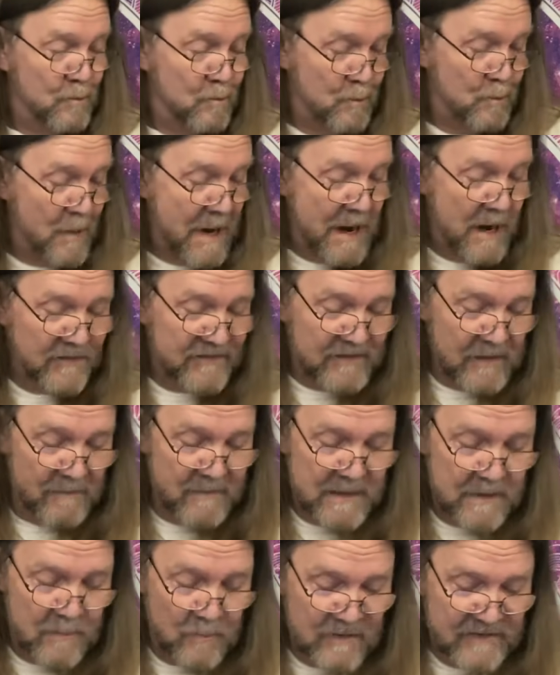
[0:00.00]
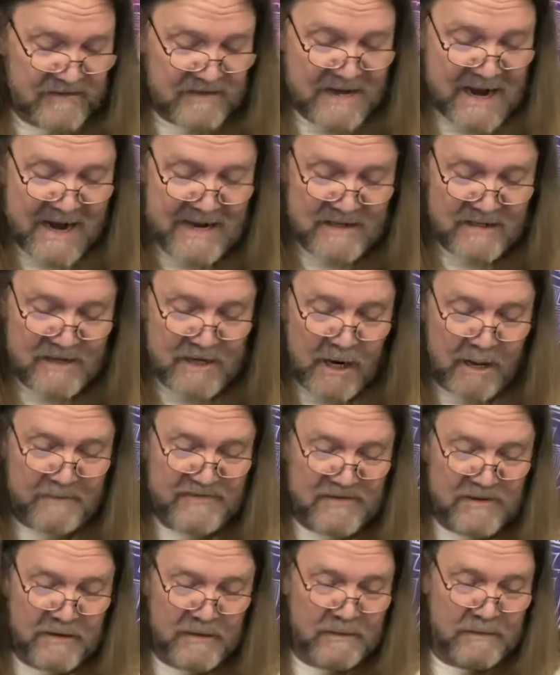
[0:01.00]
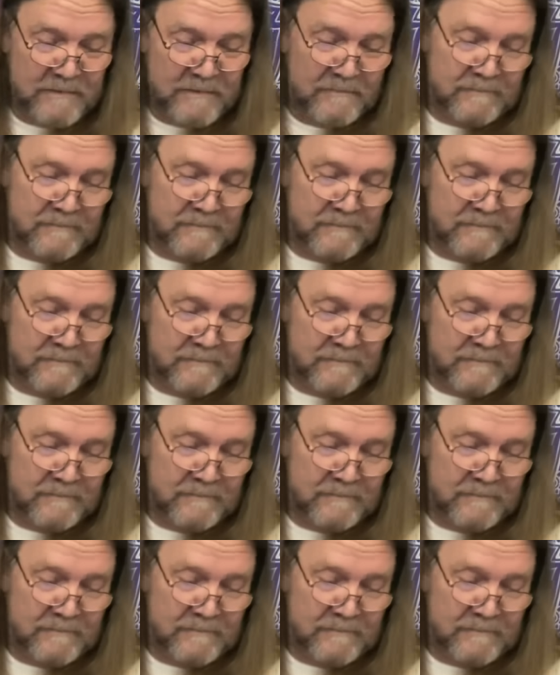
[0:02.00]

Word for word: Wow, somebody wants nine cups here.